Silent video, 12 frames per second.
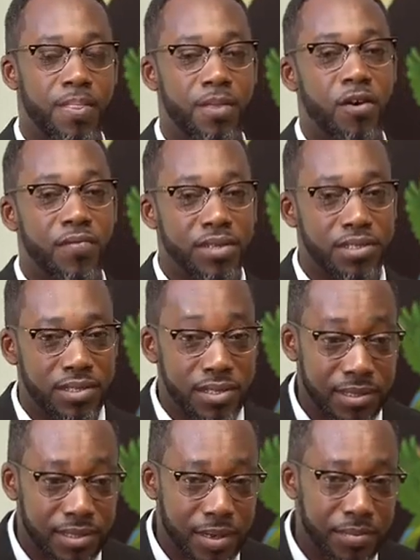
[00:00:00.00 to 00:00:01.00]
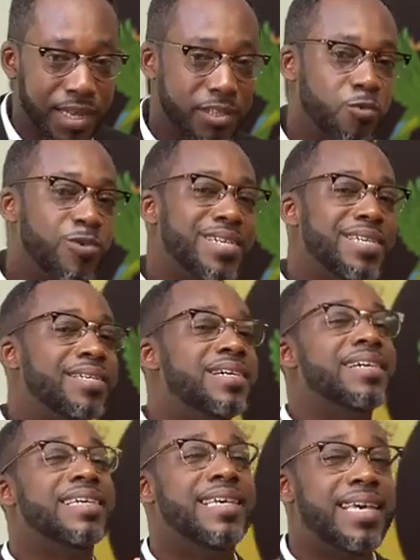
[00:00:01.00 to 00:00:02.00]
of a system that's working
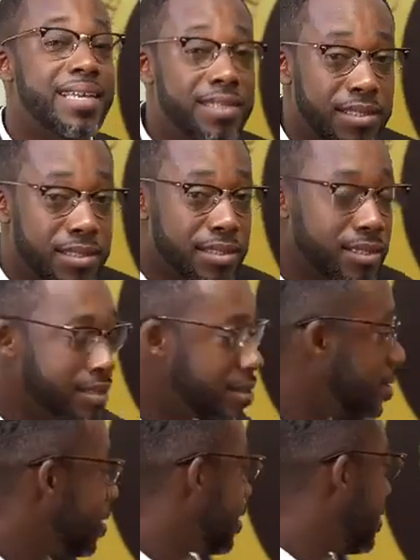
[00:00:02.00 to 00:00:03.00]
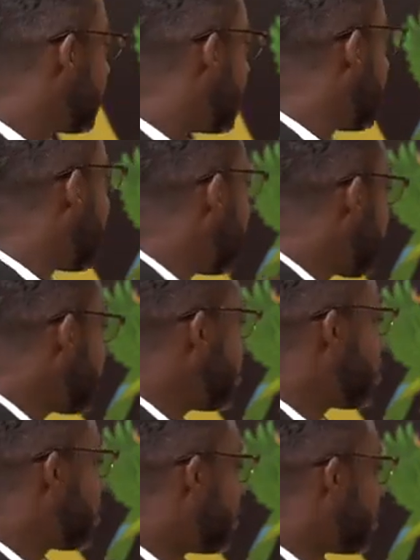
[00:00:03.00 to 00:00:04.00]
against the land,
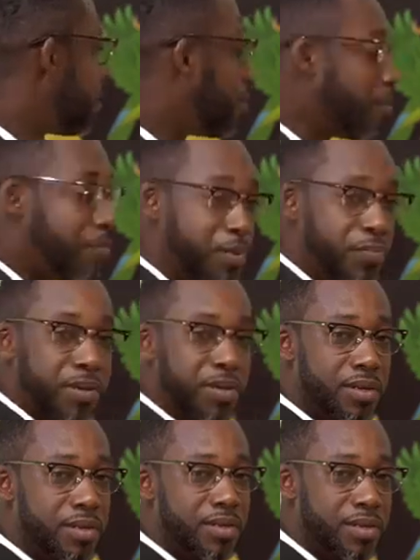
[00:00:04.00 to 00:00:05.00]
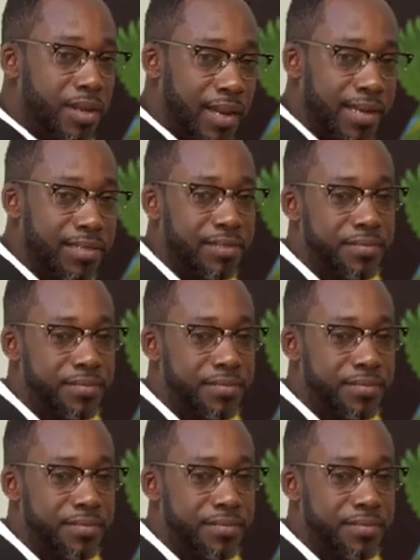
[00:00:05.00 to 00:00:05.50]
the people, the light.